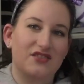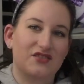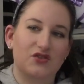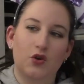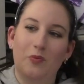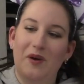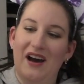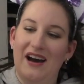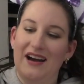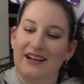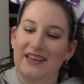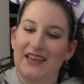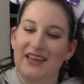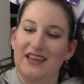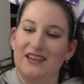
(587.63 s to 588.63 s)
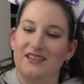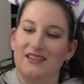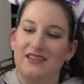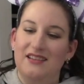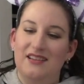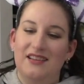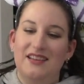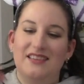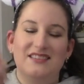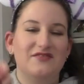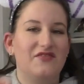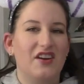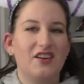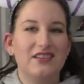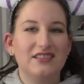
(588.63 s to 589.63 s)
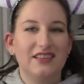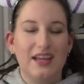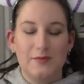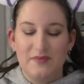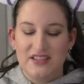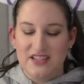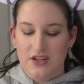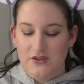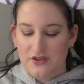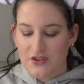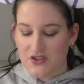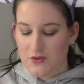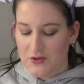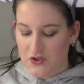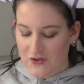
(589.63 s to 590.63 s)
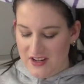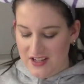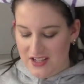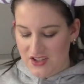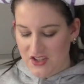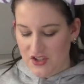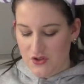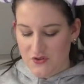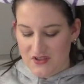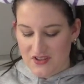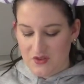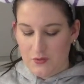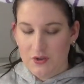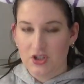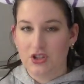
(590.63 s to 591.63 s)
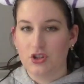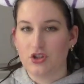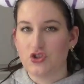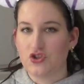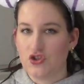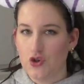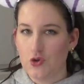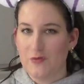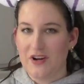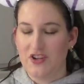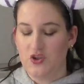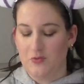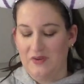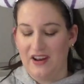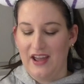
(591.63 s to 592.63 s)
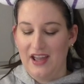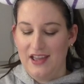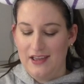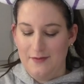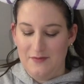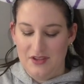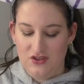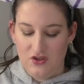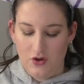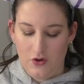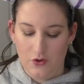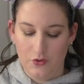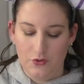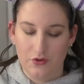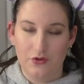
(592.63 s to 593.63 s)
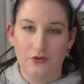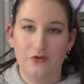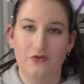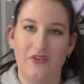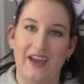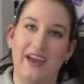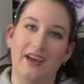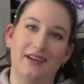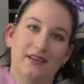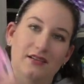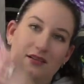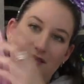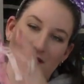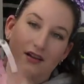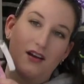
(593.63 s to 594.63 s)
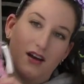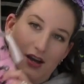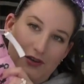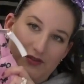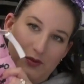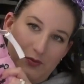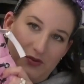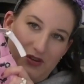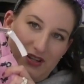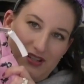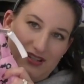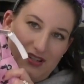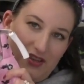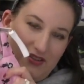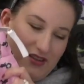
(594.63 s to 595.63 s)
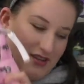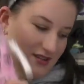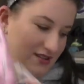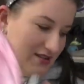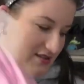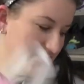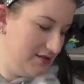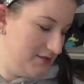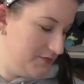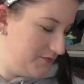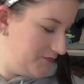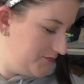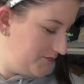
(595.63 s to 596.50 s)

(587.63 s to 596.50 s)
There's no pocket. It's very light material, so I try not to use this one too much, but I am a total fan of the print on this.